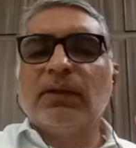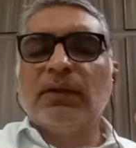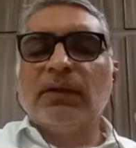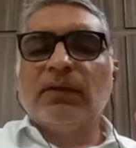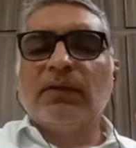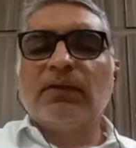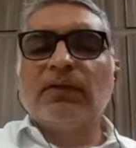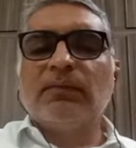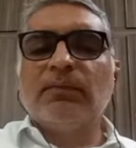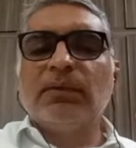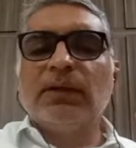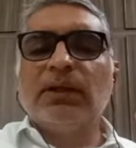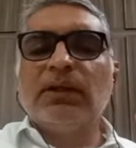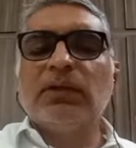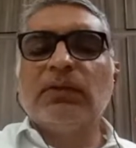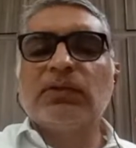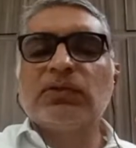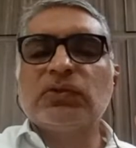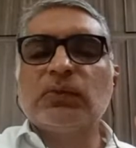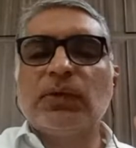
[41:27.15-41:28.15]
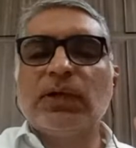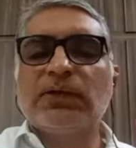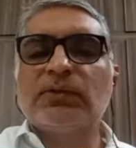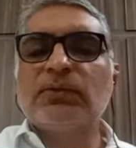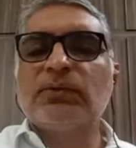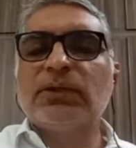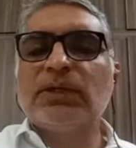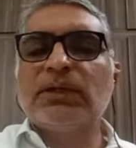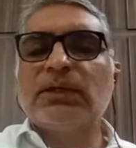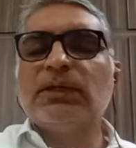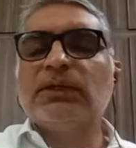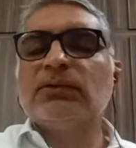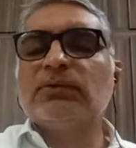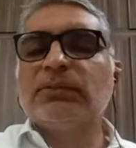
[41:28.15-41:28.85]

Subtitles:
is being used quite routinely in